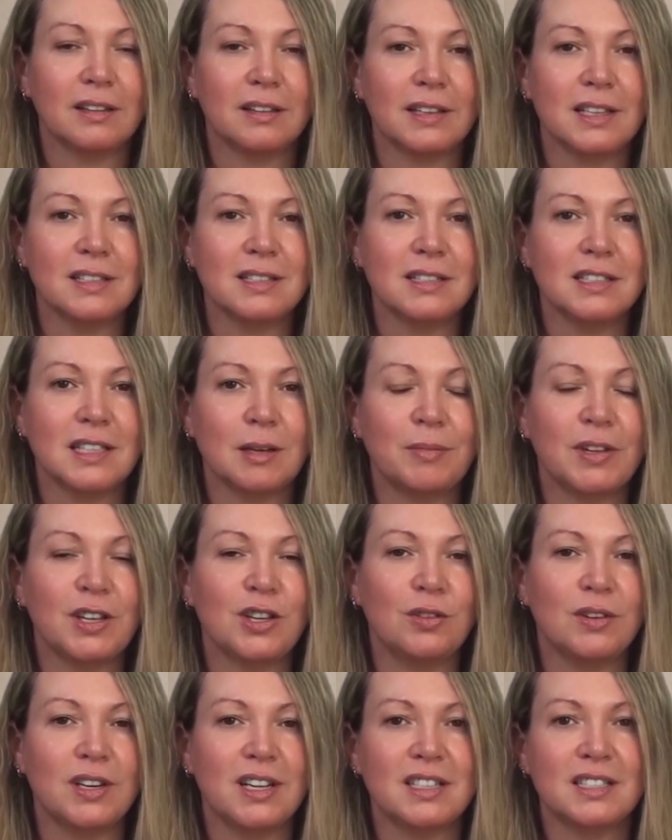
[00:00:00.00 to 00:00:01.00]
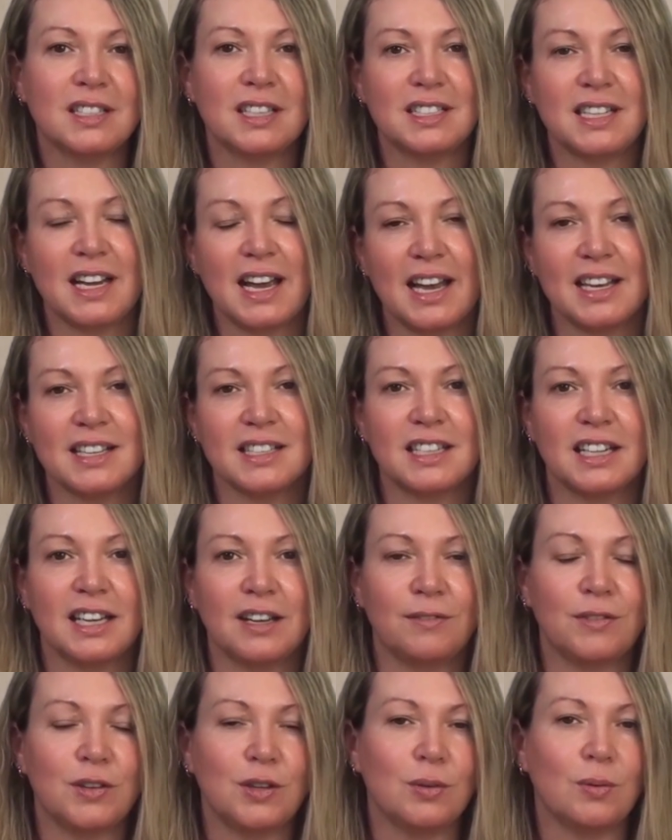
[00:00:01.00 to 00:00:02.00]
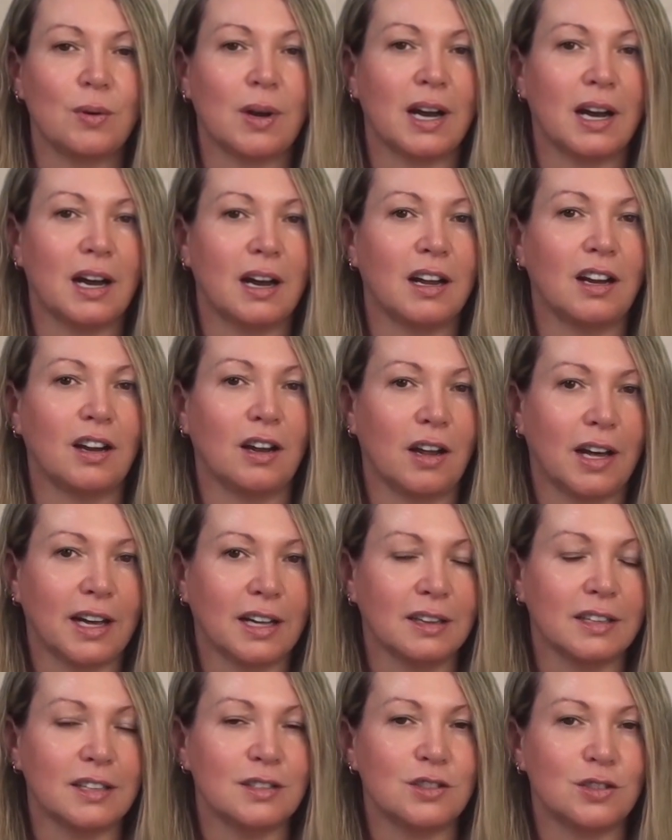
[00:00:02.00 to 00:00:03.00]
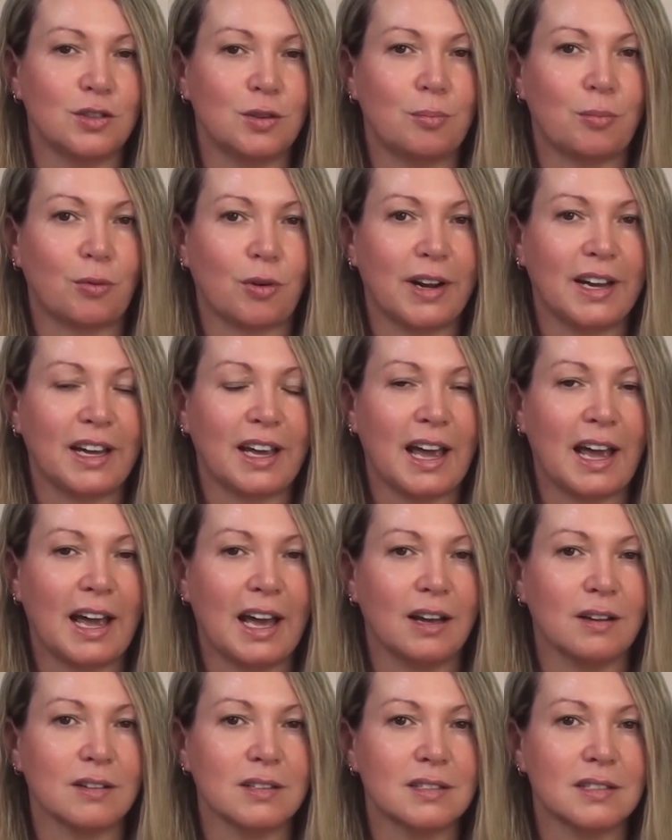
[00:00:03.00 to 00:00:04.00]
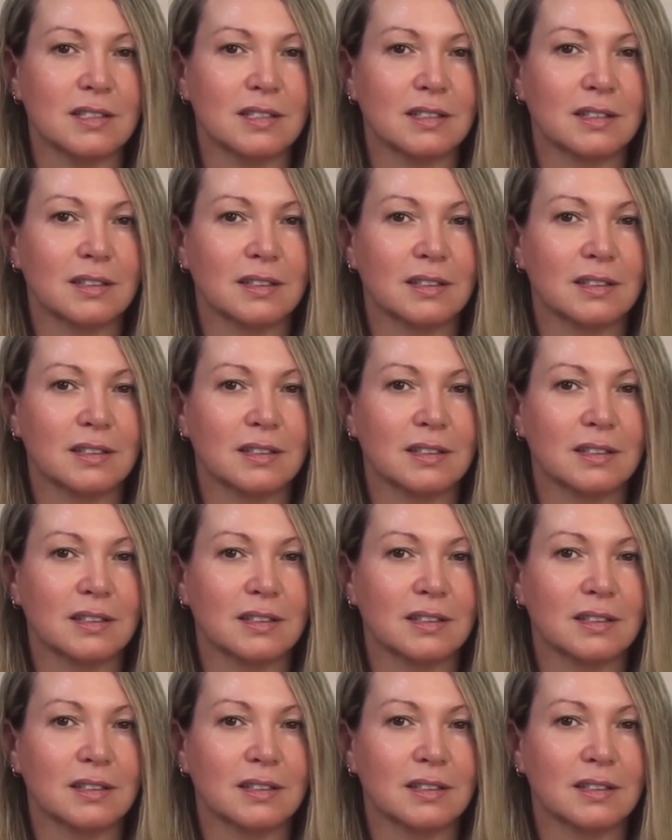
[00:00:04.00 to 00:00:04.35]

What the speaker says: This is something you need to test if you are likely to break out,